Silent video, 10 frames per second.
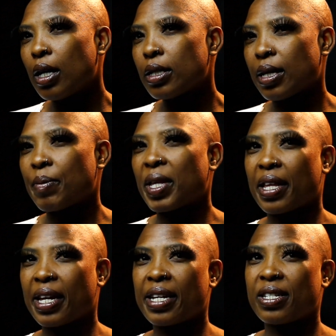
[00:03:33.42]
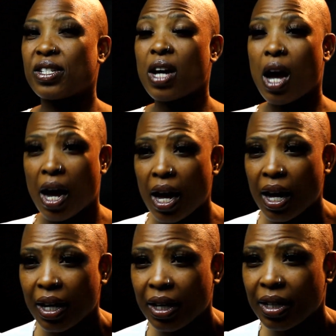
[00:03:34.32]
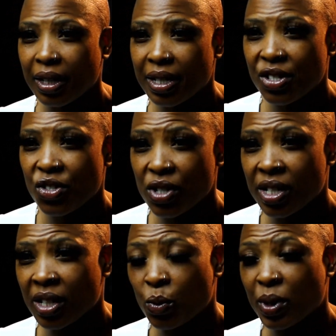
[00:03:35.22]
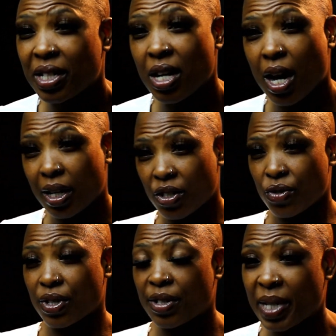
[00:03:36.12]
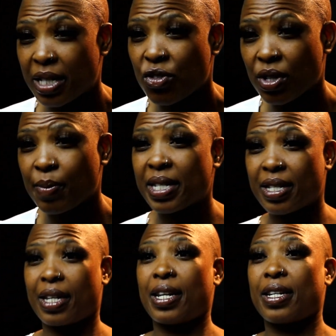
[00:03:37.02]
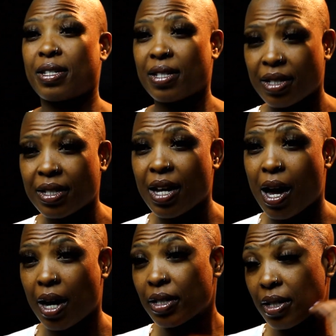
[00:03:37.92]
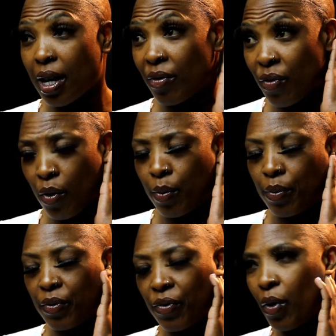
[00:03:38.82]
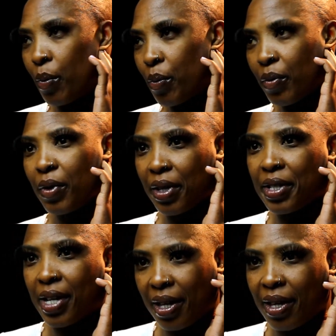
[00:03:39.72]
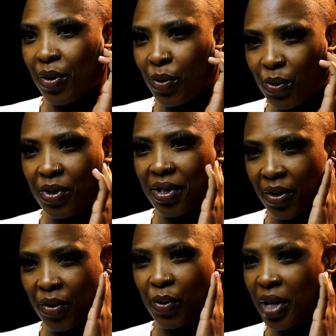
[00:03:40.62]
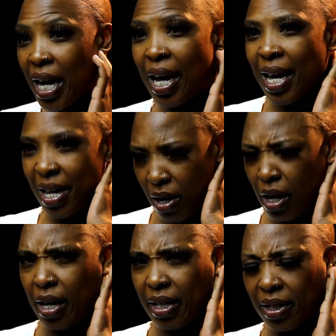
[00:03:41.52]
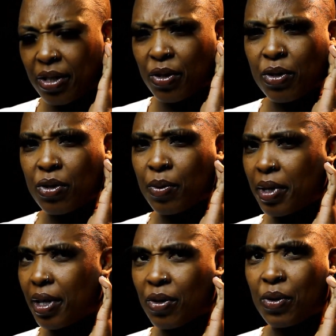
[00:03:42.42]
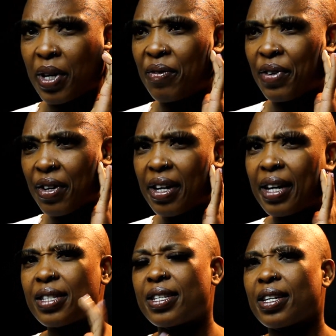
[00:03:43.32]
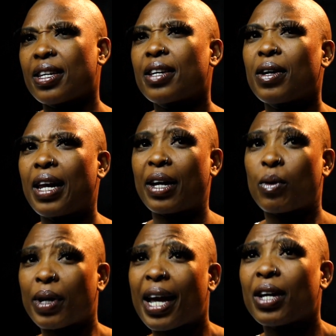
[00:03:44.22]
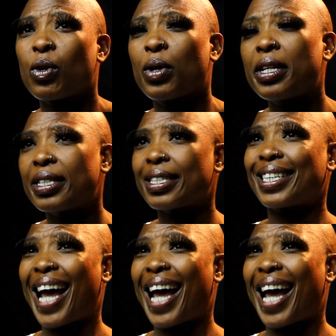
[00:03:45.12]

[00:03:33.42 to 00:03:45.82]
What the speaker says: something that has tar. It's treated with tar treatments that has tar from the tar they use on the road. Yeah, it used to get very hectic. Like when I got it,